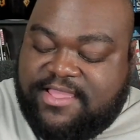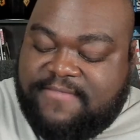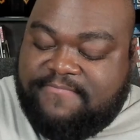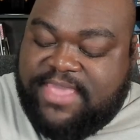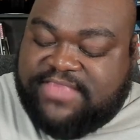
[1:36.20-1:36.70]

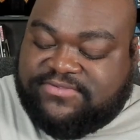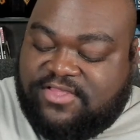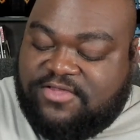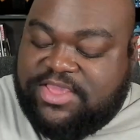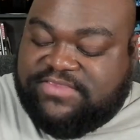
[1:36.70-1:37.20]
has
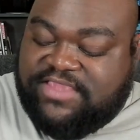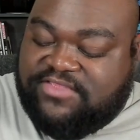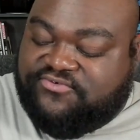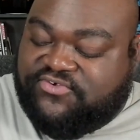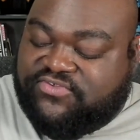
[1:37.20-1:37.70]
always
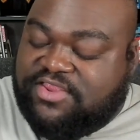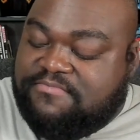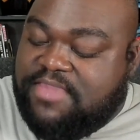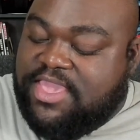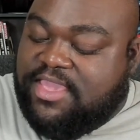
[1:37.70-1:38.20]
interested
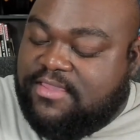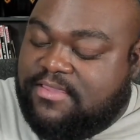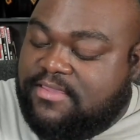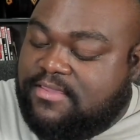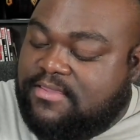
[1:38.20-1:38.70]
me
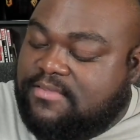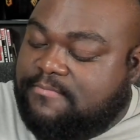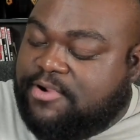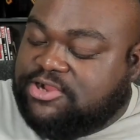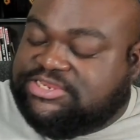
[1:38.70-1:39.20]

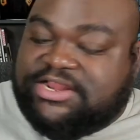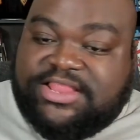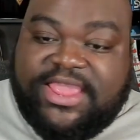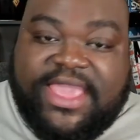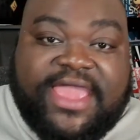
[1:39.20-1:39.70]

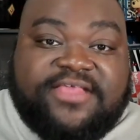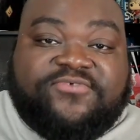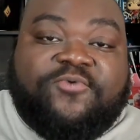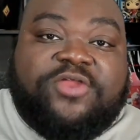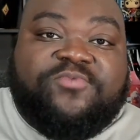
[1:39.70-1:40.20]
personally, and it's
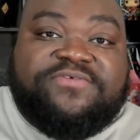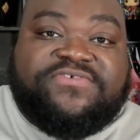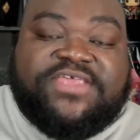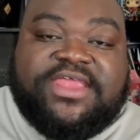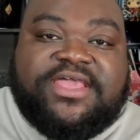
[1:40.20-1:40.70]
one we've
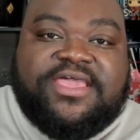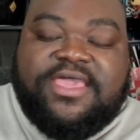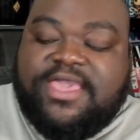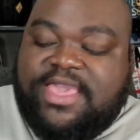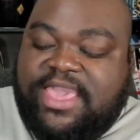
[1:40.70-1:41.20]
seen
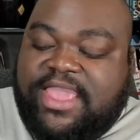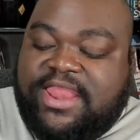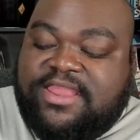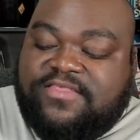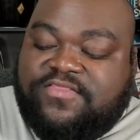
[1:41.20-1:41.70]

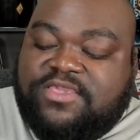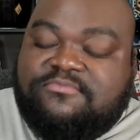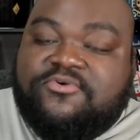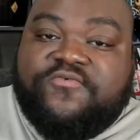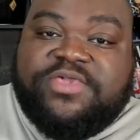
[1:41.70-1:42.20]
in the
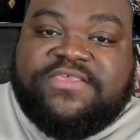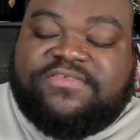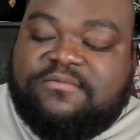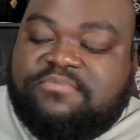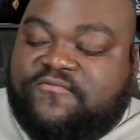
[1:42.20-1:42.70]
movies
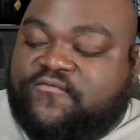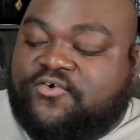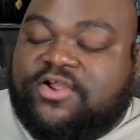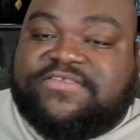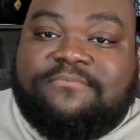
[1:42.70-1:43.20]

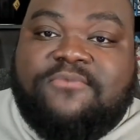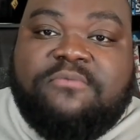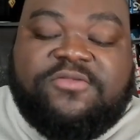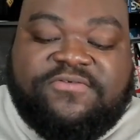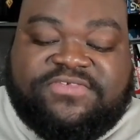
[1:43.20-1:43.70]
before. It's a
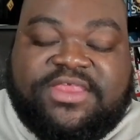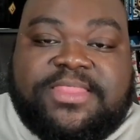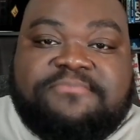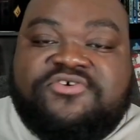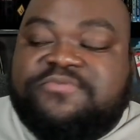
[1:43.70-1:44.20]
moment we've seen in
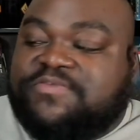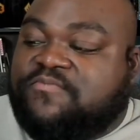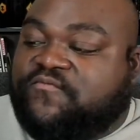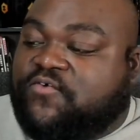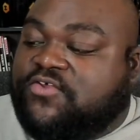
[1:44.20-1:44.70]
the movies
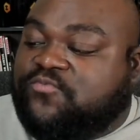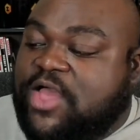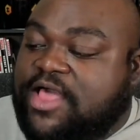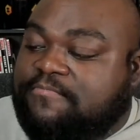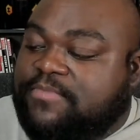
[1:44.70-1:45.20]
before as
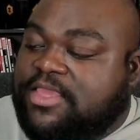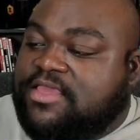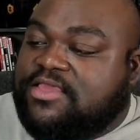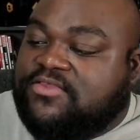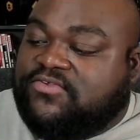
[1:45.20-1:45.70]
well.
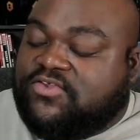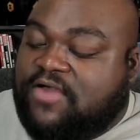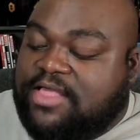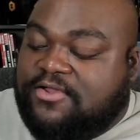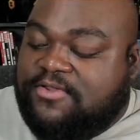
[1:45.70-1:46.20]
So
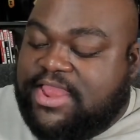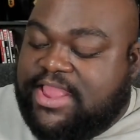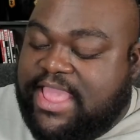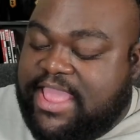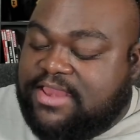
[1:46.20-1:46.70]
I'll go ahead
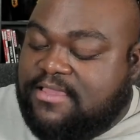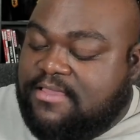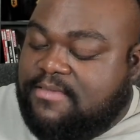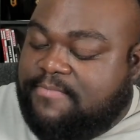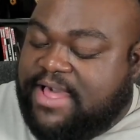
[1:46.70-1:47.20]
and
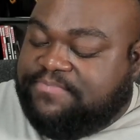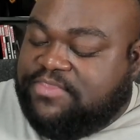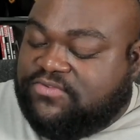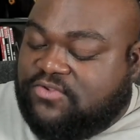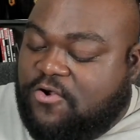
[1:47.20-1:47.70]
pop
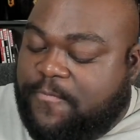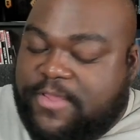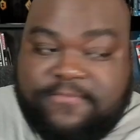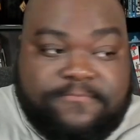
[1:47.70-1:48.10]
this open.